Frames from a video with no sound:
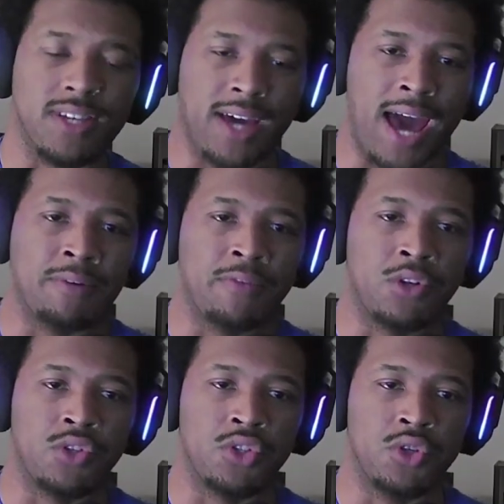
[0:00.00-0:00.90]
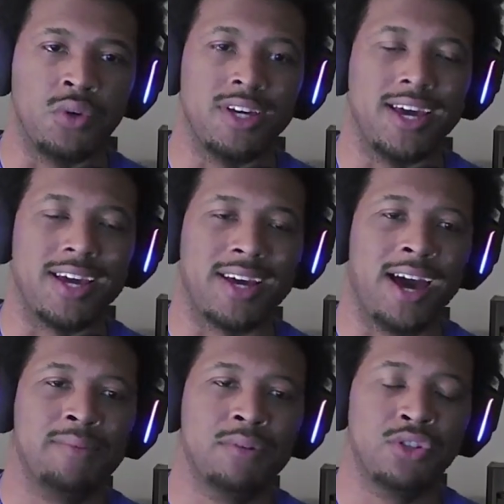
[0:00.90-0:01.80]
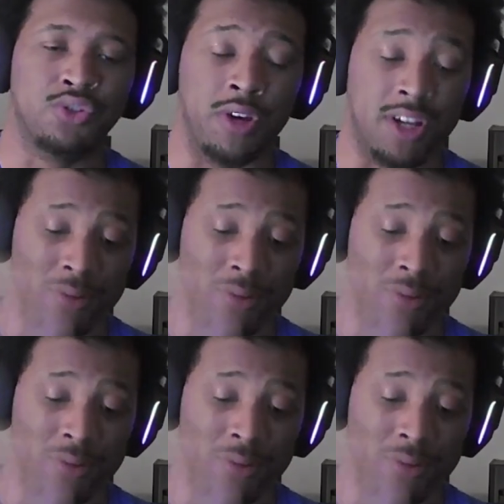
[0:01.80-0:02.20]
Kaiba versus Yugi, and Kaiba straight up